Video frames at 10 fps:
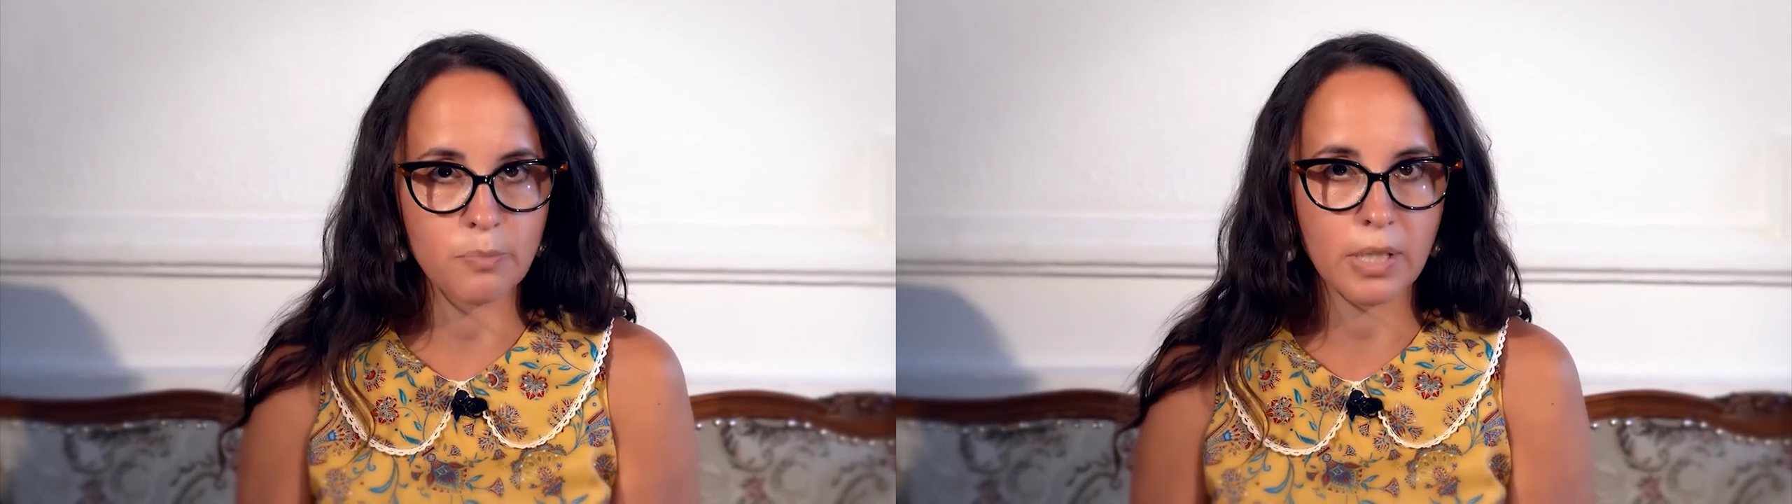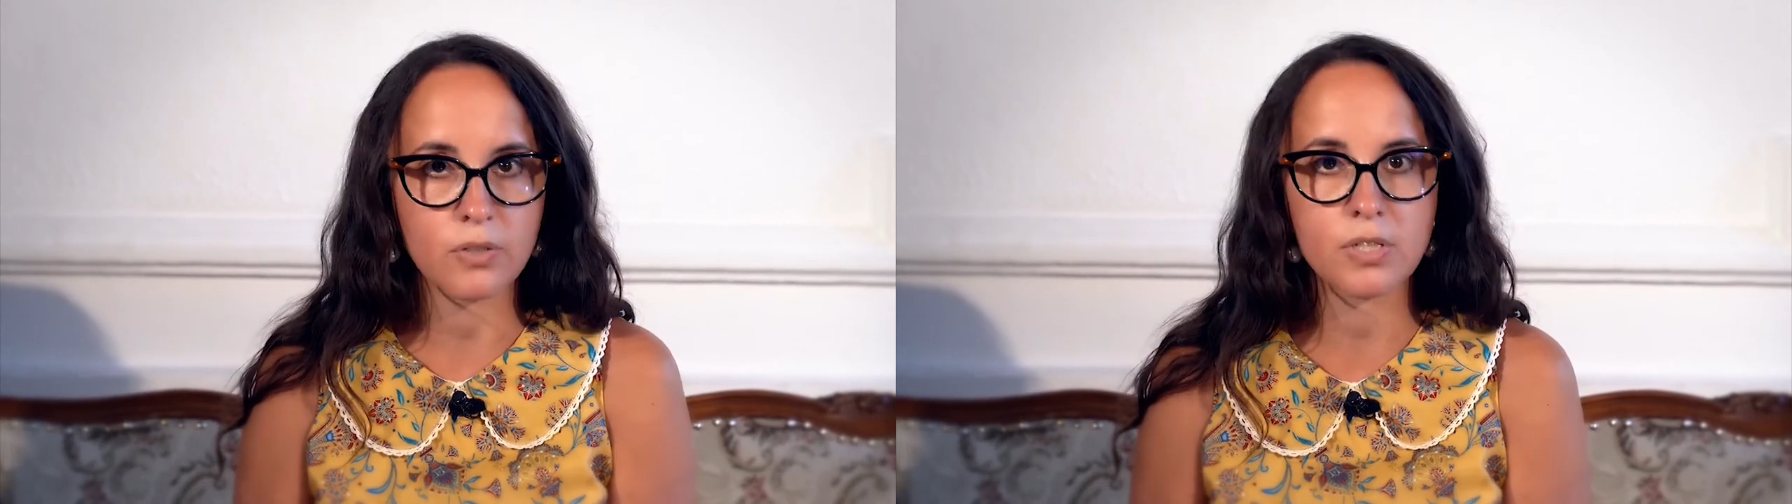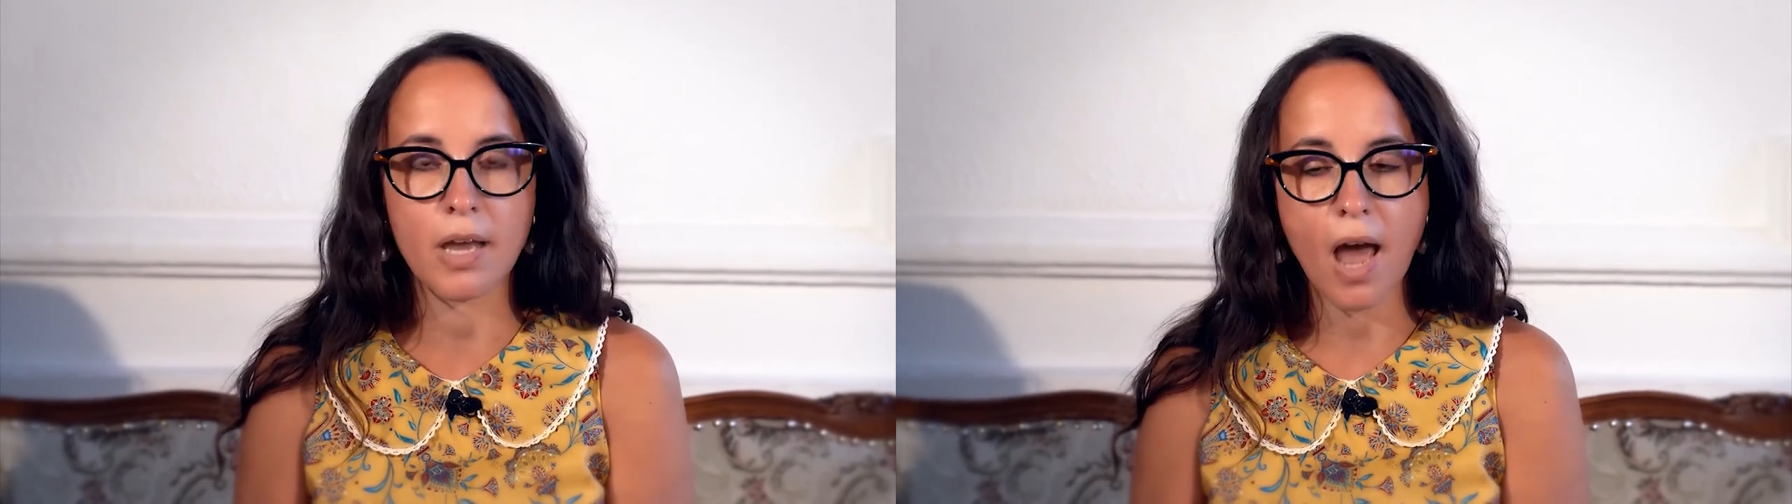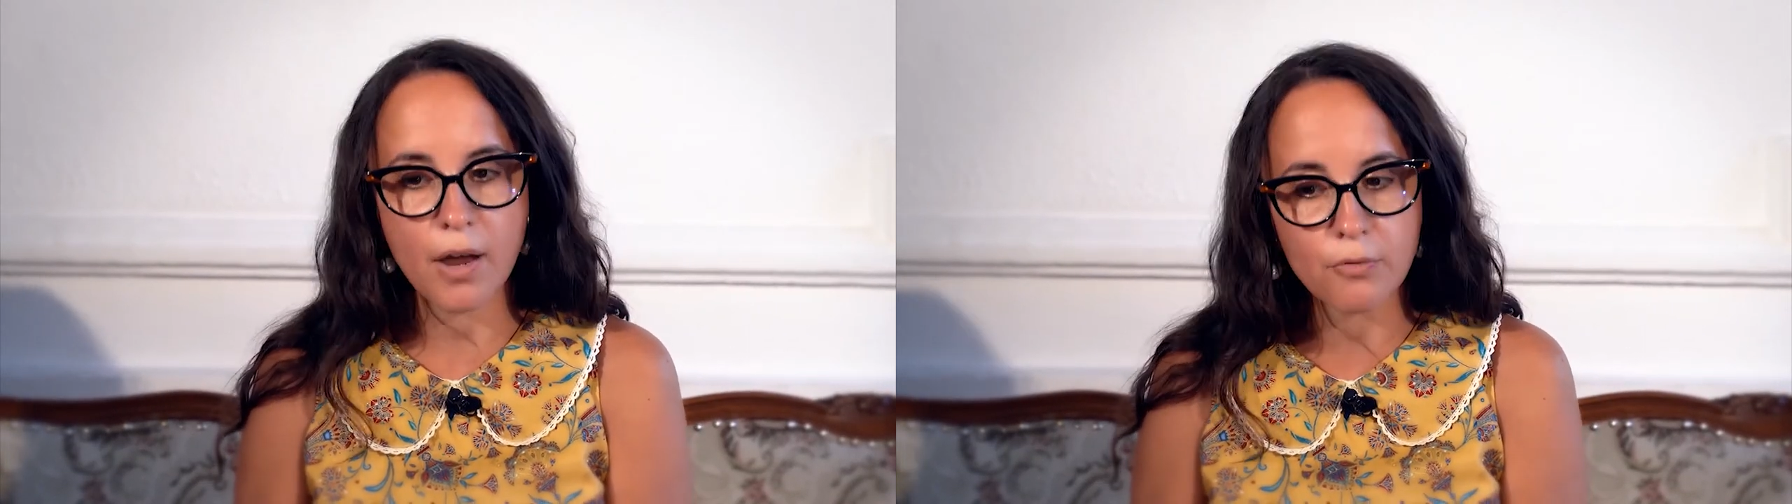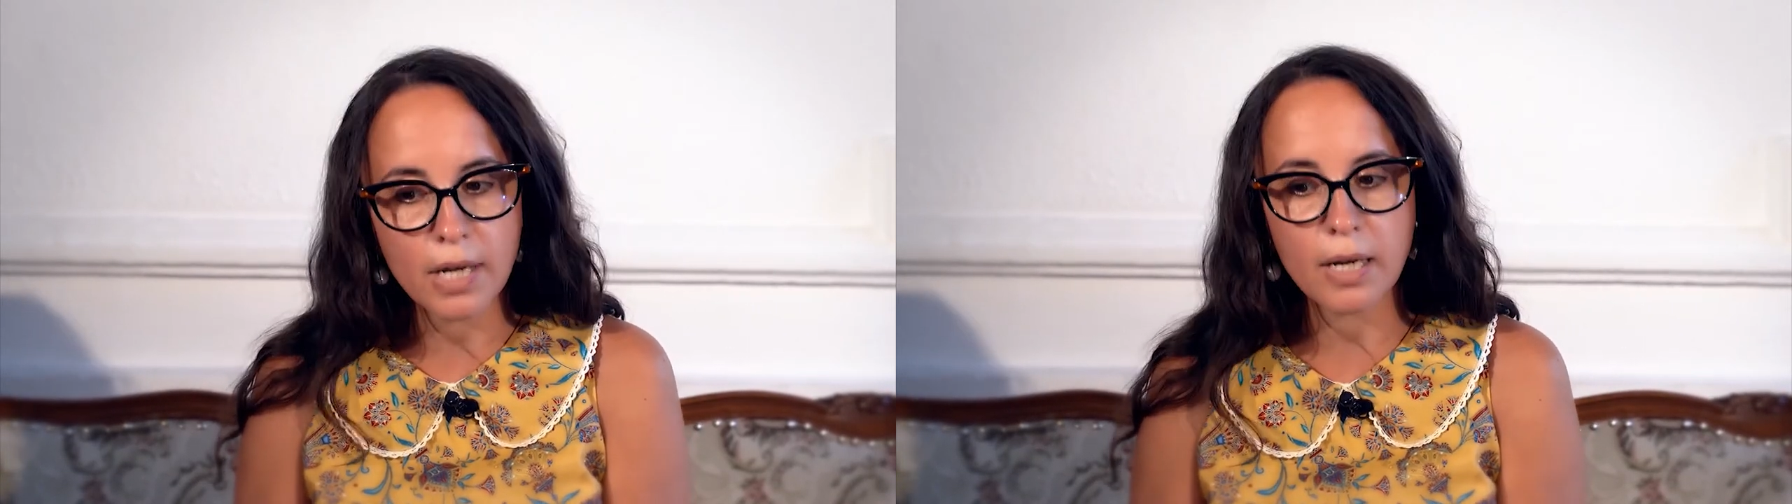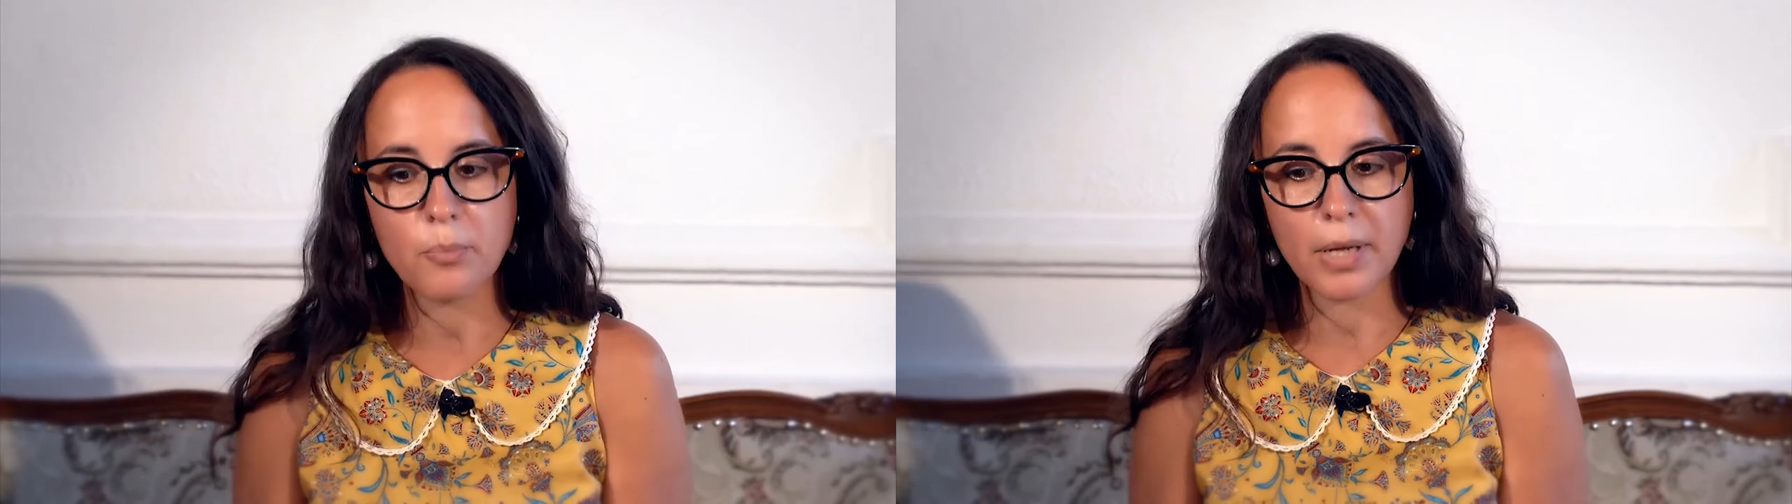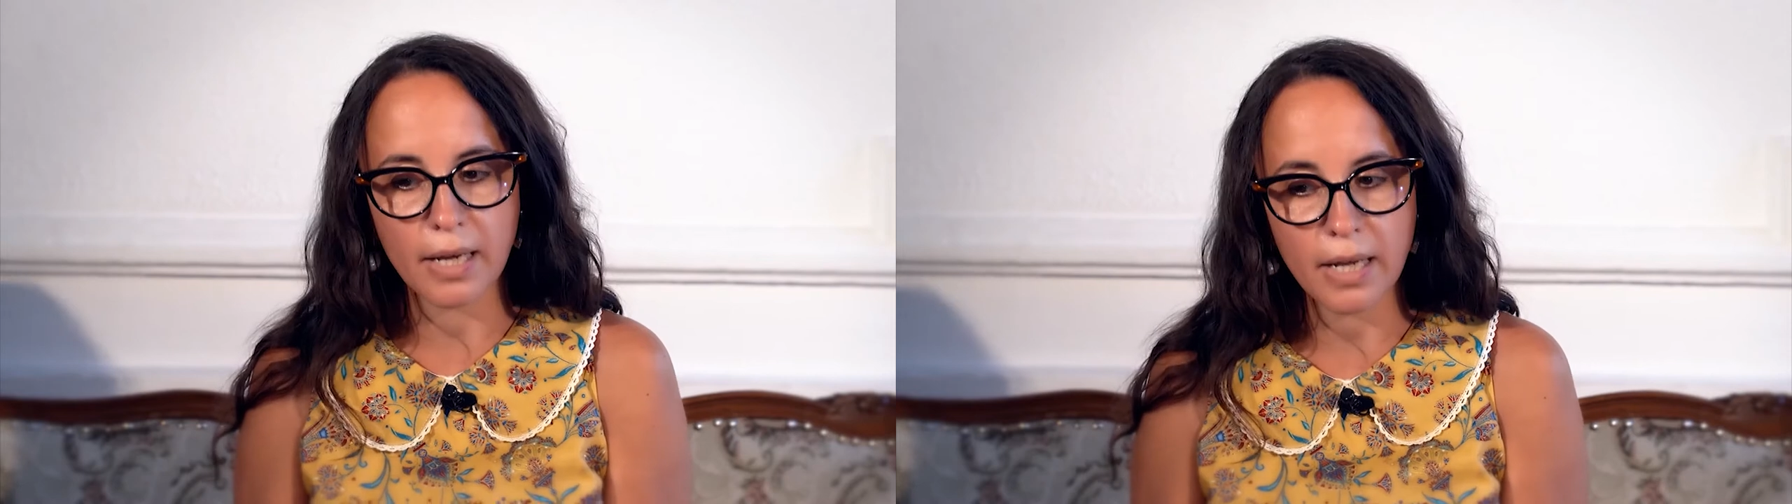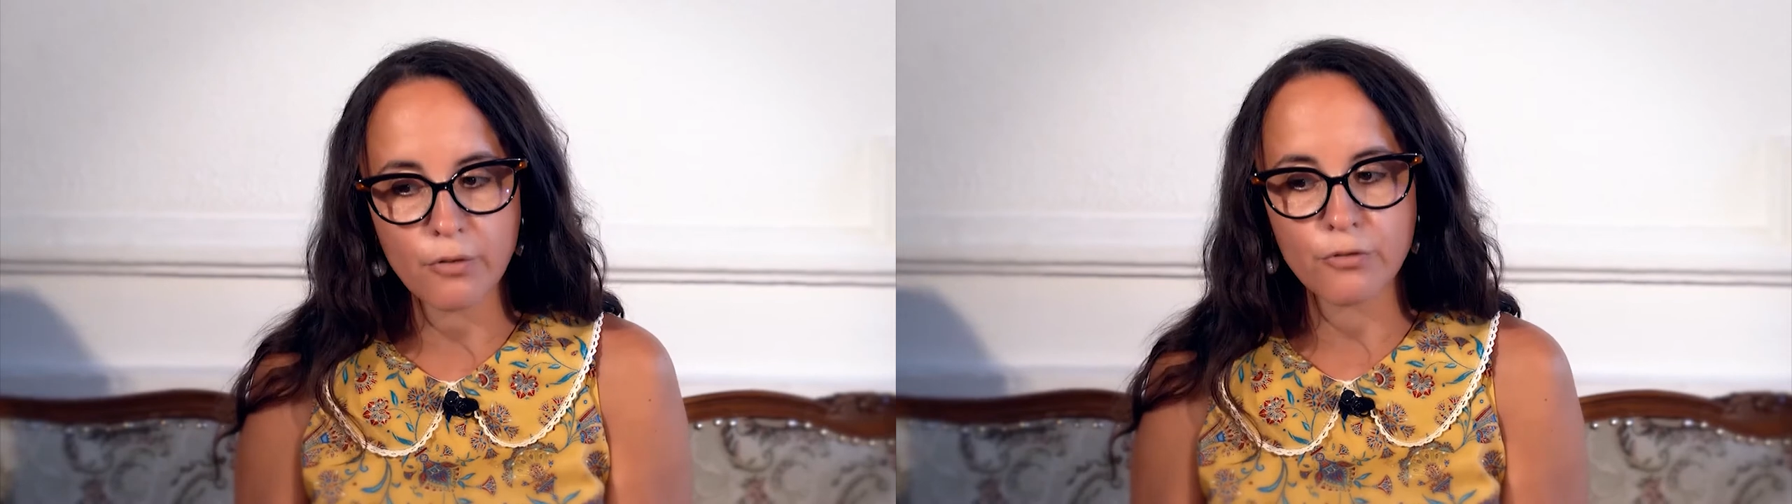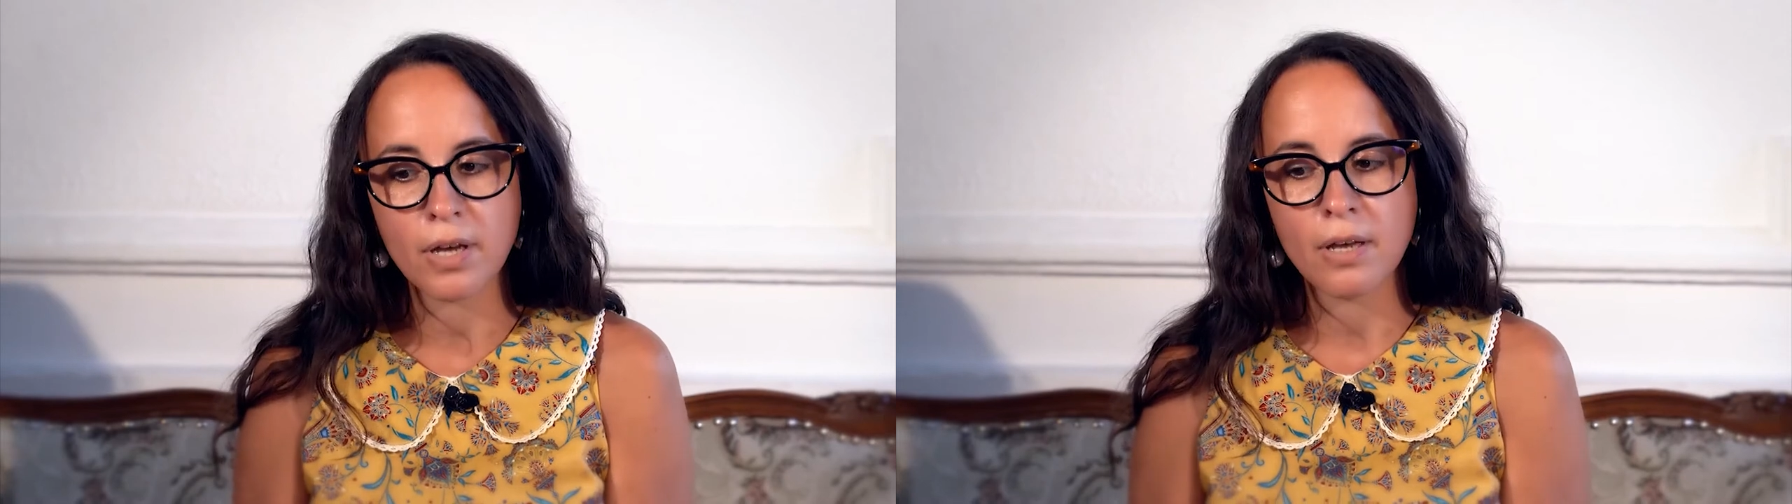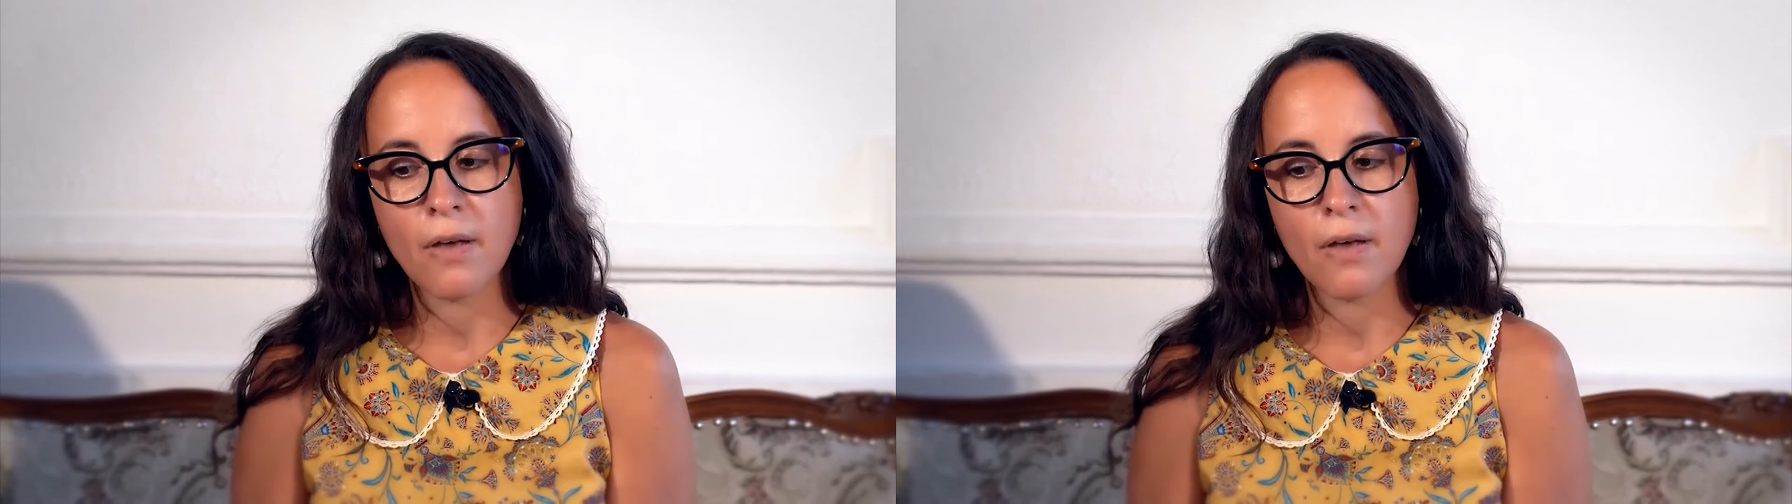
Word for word: Because I, I really believe